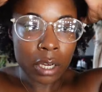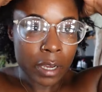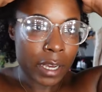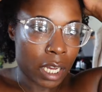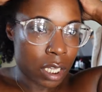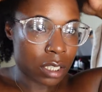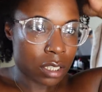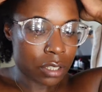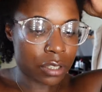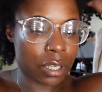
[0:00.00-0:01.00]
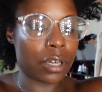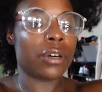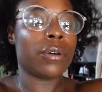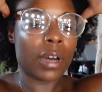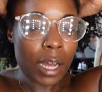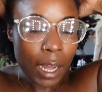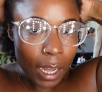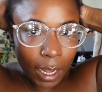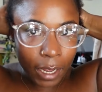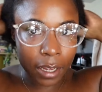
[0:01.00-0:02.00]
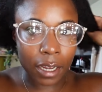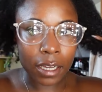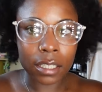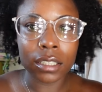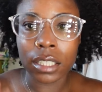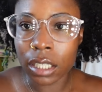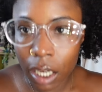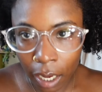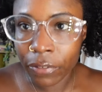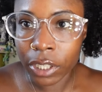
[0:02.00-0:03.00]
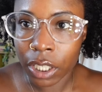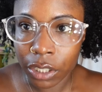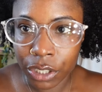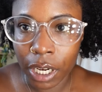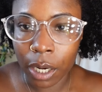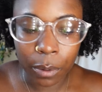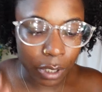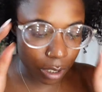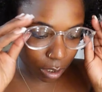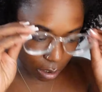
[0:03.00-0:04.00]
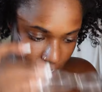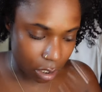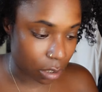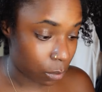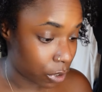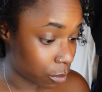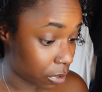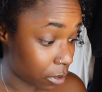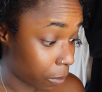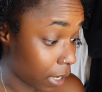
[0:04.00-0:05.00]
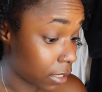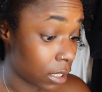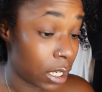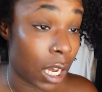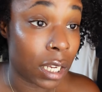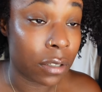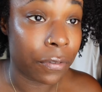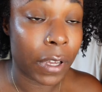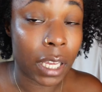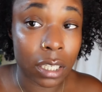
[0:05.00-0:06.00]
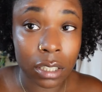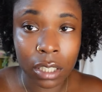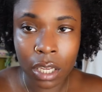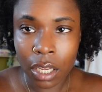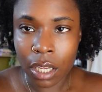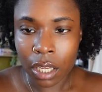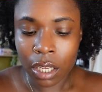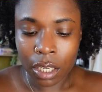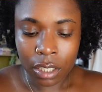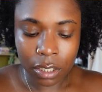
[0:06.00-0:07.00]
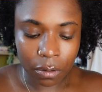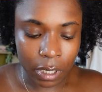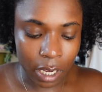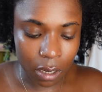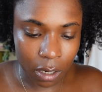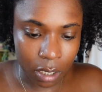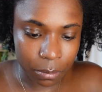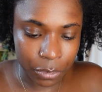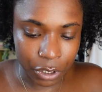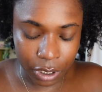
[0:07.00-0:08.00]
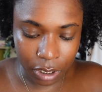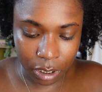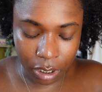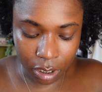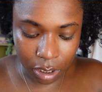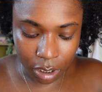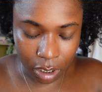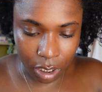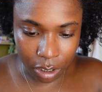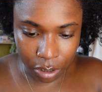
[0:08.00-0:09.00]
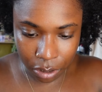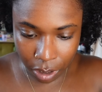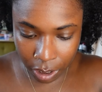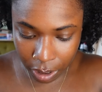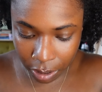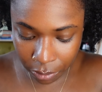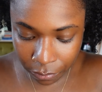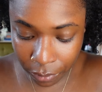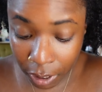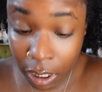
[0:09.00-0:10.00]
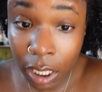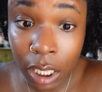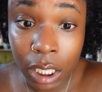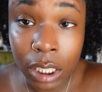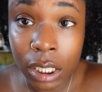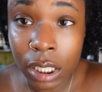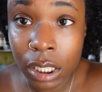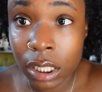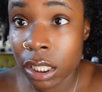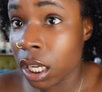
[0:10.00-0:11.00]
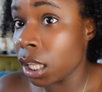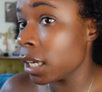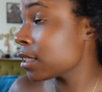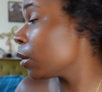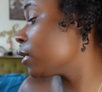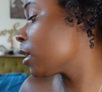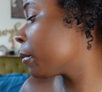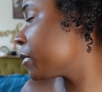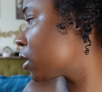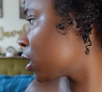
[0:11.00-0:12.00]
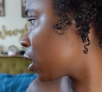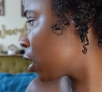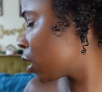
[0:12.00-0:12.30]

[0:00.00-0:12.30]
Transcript: Okay guys, so I did an everything shower, which was surprisingly kind of fast. So now I'm just gonna start getting ready. It's, Alexa, what time is it?